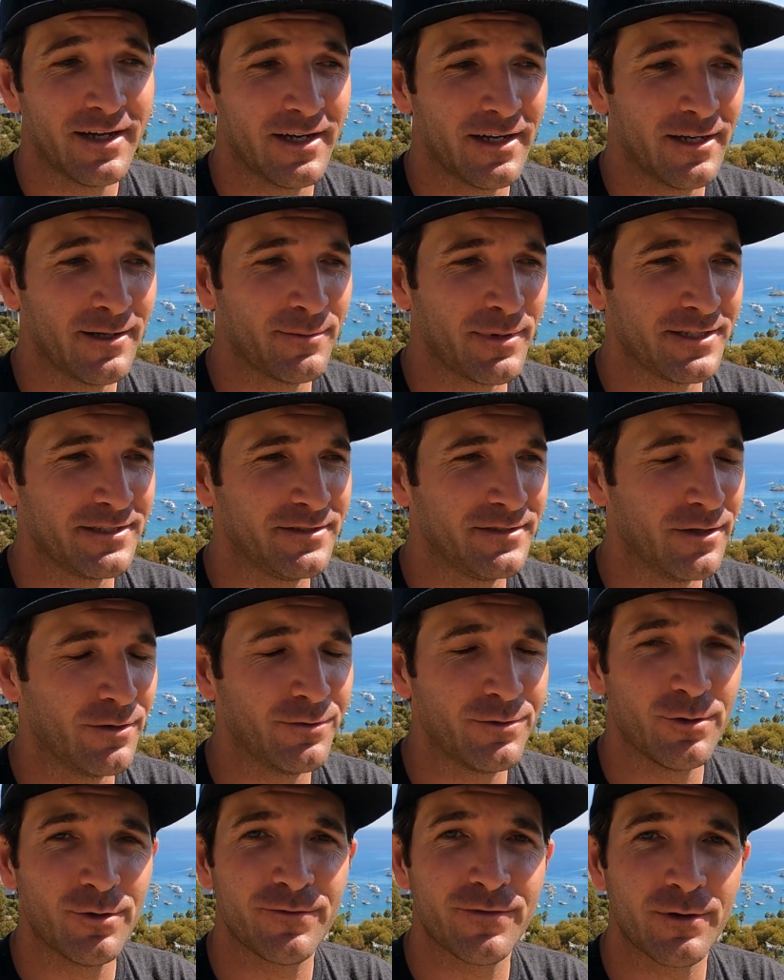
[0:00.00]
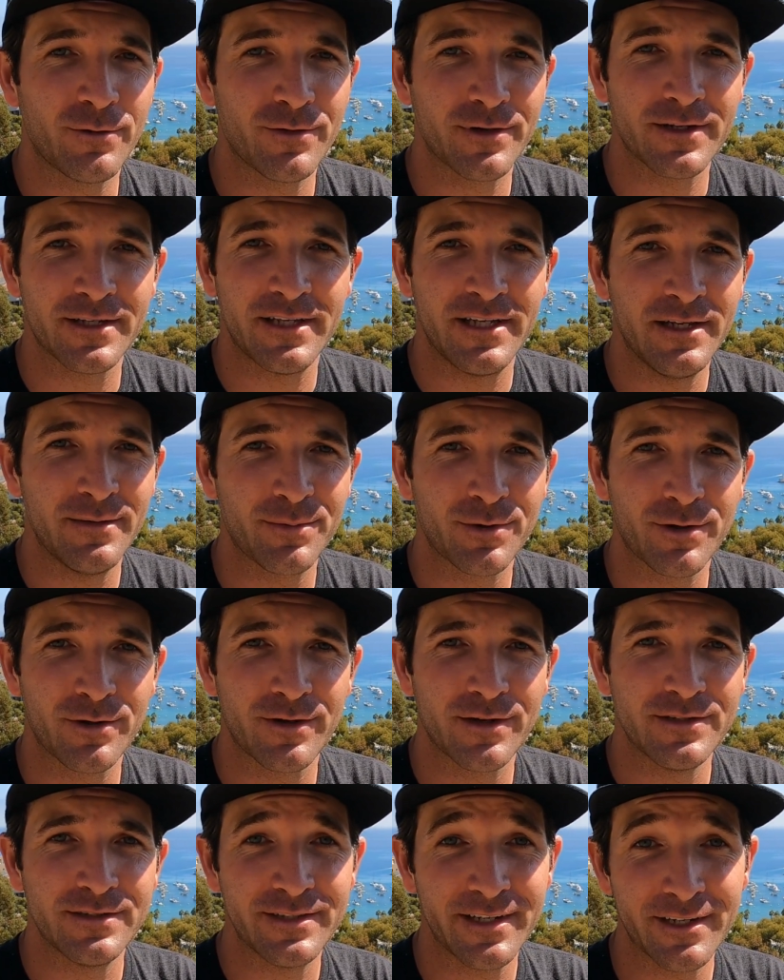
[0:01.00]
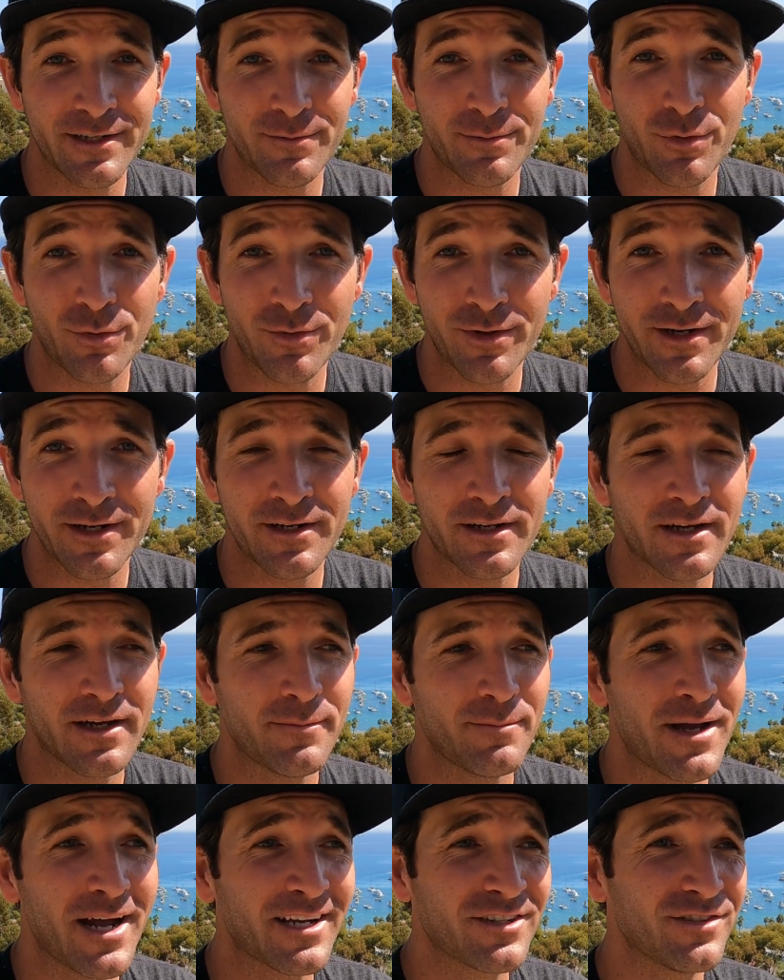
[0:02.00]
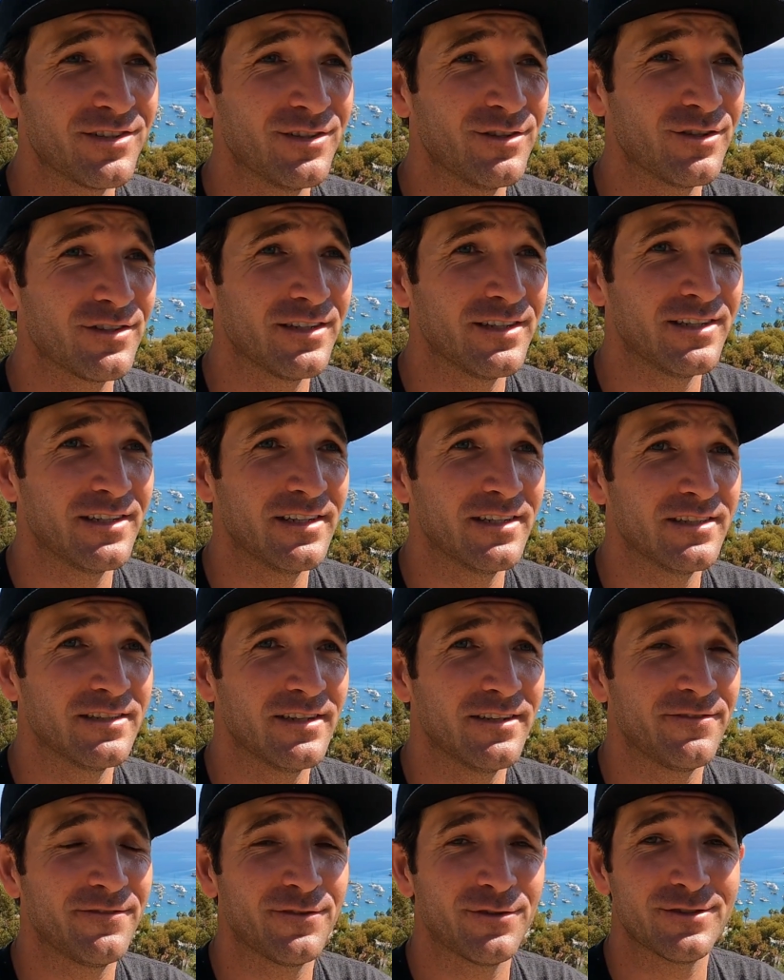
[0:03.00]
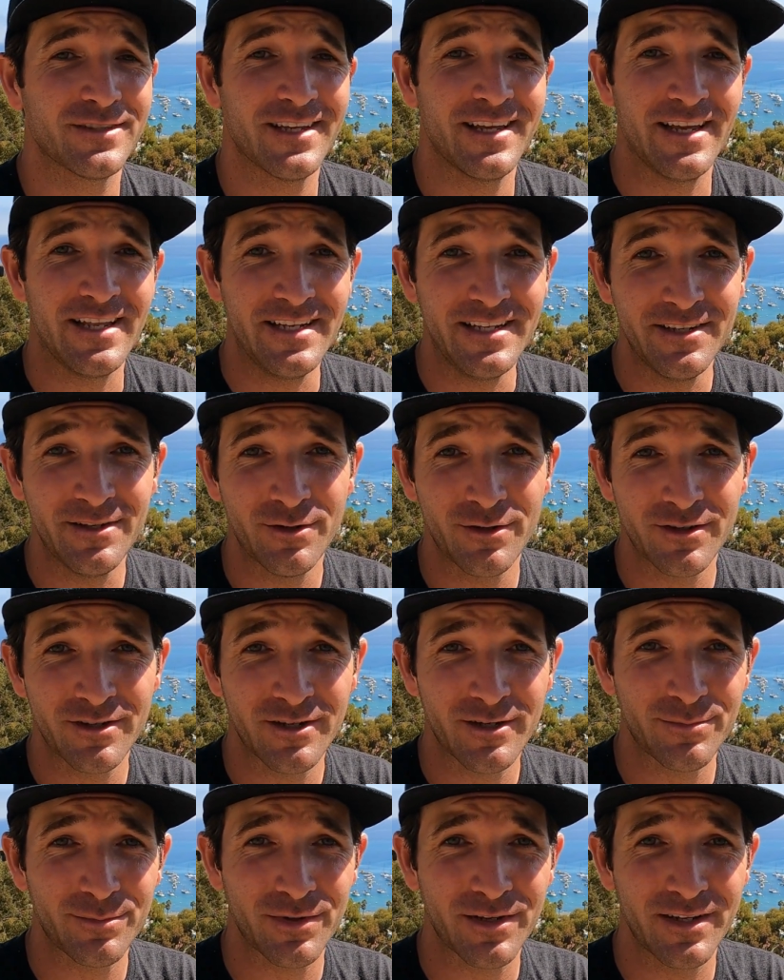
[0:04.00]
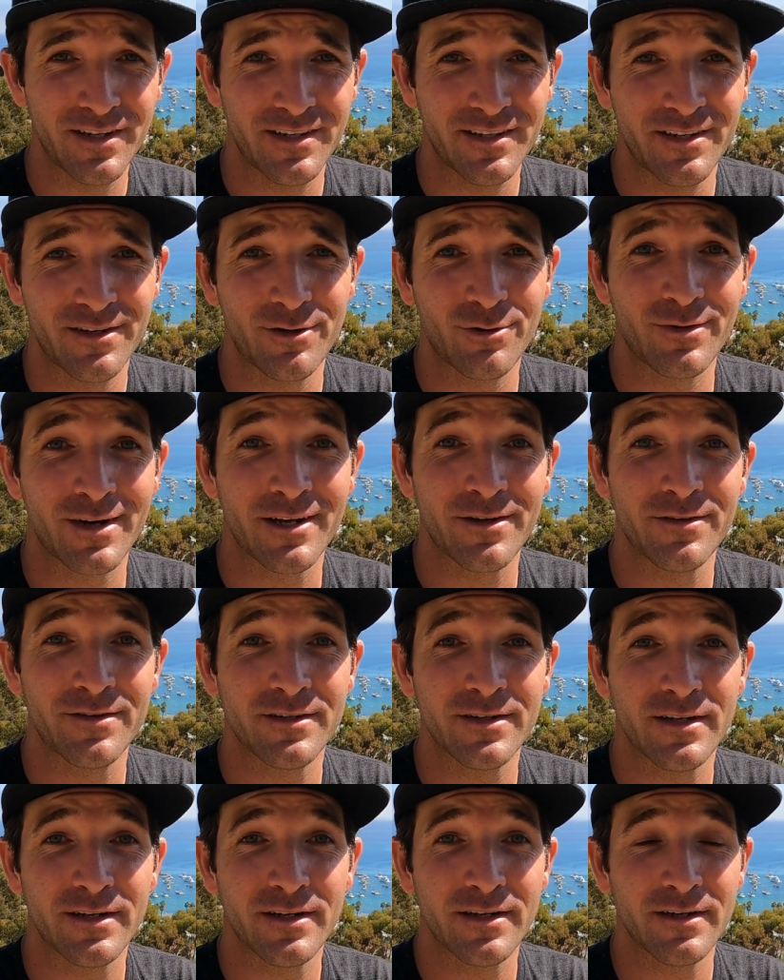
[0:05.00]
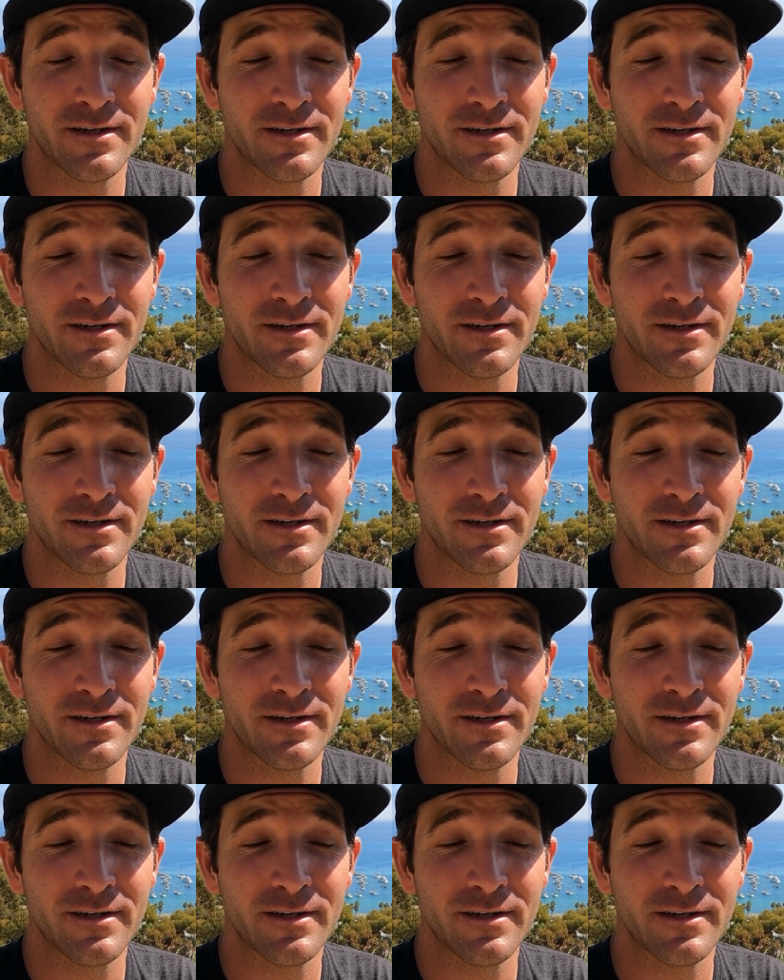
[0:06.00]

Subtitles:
I don't know if I want to keep her in Dana Point. I'm actually looking if there's any hookup in and around